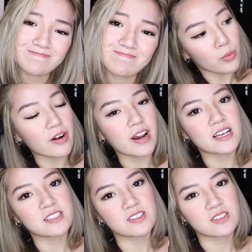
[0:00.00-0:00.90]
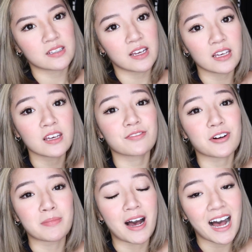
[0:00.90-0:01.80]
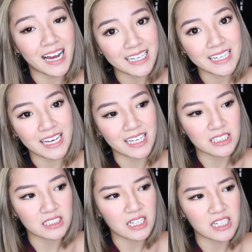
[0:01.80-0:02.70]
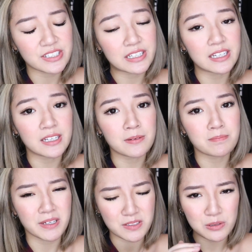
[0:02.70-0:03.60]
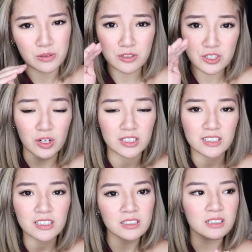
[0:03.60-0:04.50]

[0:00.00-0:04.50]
Whereas taking it from a high angle actually makes you look shorter